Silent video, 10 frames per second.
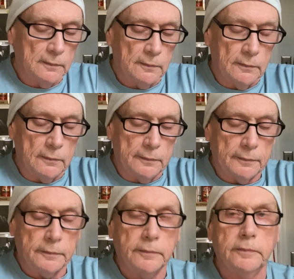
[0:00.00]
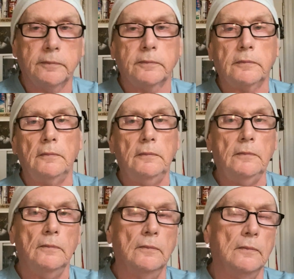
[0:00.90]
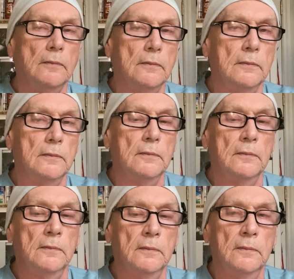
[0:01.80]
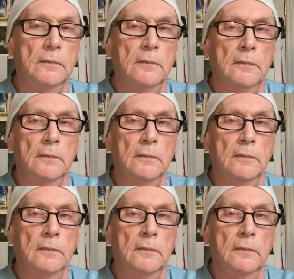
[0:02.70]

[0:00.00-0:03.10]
(silence)